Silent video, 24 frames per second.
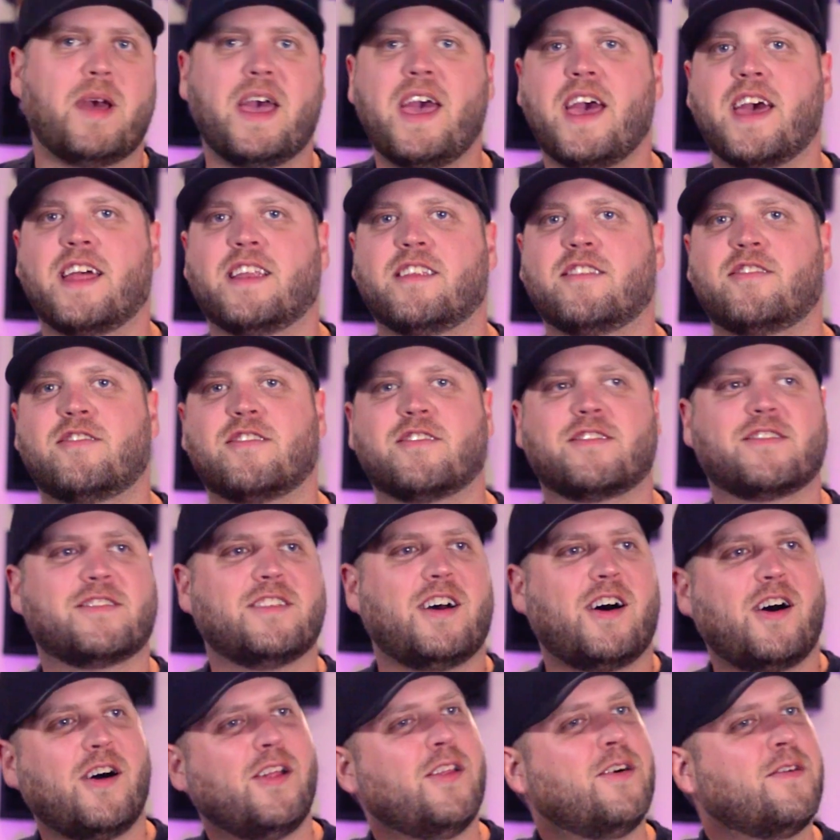Man, it's just
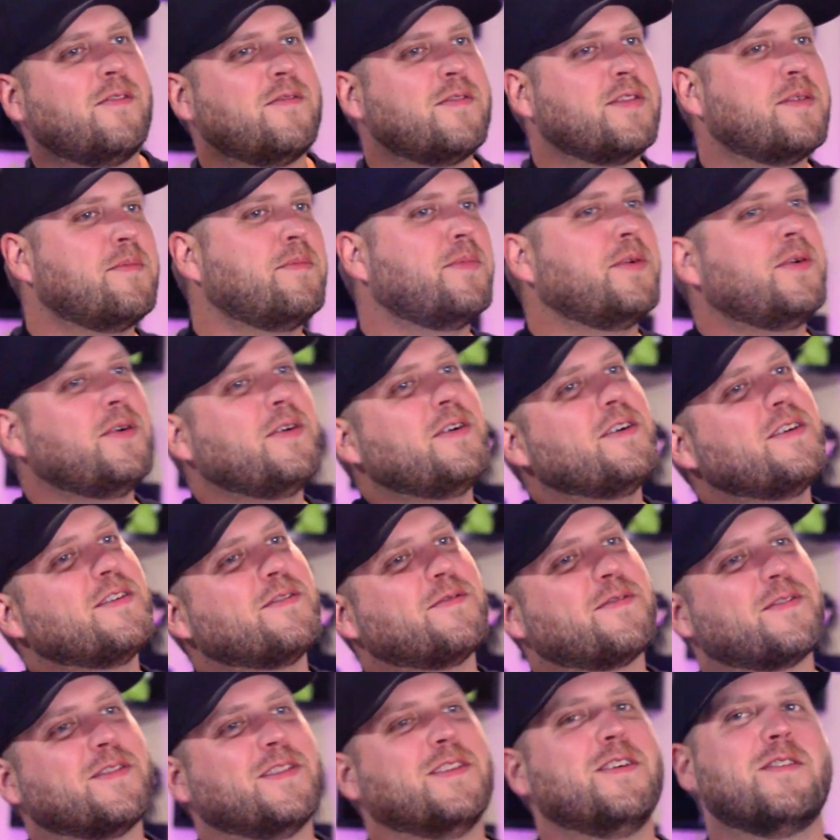all over the board
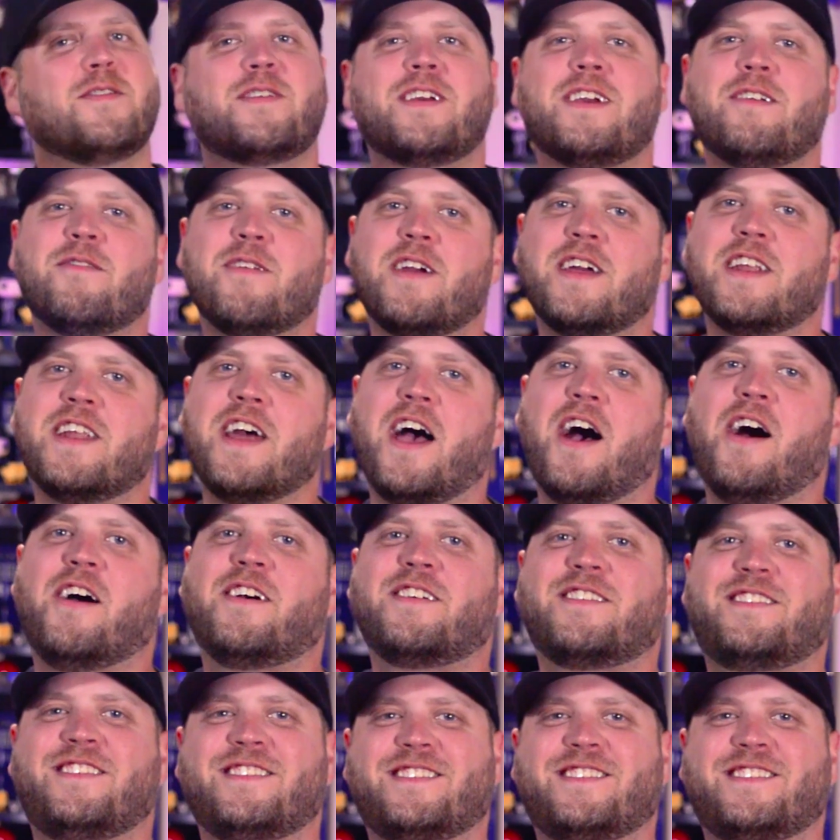for Loki right now.